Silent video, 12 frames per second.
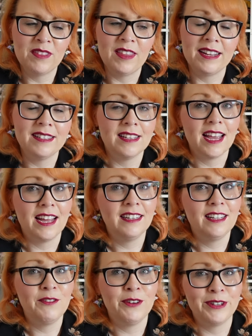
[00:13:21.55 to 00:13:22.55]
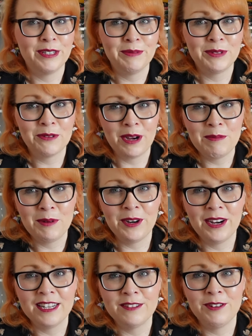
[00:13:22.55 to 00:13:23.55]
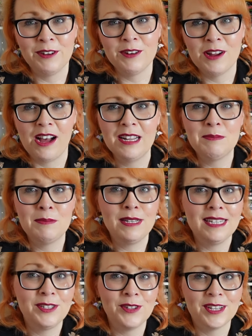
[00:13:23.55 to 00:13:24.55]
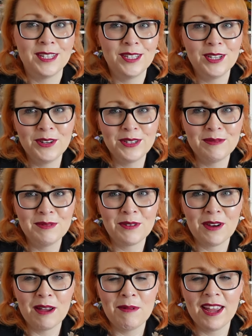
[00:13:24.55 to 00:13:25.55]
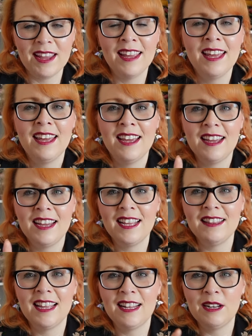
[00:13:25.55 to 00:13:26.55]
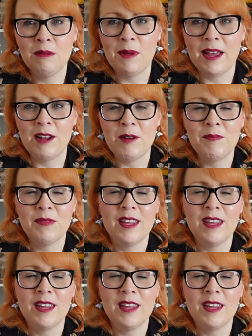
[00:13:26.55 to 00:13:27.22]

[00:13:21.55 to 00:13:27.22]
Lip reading: Thanks again if you're a subscriber, and if you're not, please do consider subscribing, hitting that little bell.